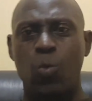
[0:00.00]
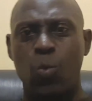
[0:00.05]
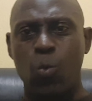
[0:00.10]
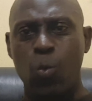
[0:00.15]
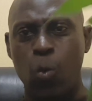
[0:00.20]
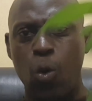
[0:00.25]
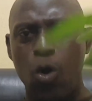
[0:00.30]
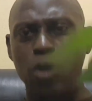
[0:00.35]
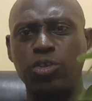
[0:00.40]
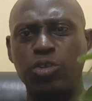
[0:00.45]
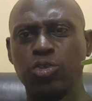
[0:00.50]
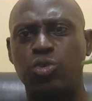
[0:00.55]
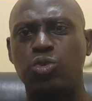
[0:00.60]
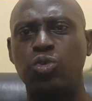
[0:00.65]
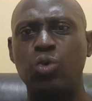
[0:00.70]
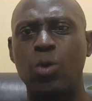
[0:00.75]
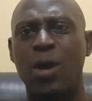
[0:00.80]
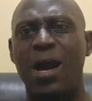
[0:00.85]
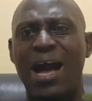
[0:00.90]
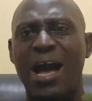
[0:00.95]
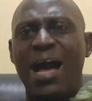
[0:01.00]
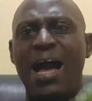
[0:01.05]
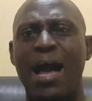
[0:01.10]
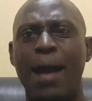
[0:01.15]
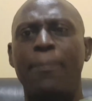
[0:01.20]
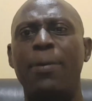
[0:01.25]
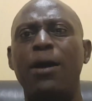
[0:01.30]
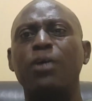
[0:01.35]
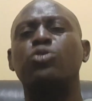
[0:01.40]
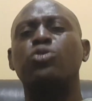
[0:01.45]
What you are
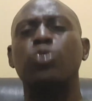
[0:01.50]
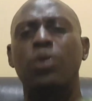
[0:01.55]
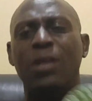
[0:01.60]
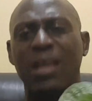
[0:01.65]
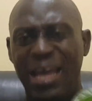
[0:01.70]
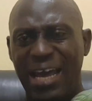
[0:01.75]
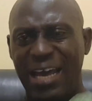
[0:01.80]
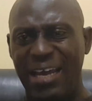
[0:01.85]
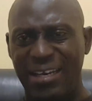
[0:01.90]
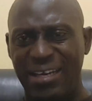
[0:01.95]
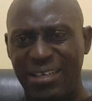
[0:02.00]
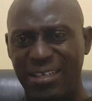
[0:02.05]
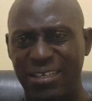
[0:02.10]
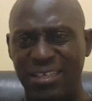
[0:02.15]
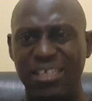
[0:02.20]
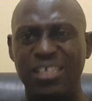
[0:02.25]
about to learn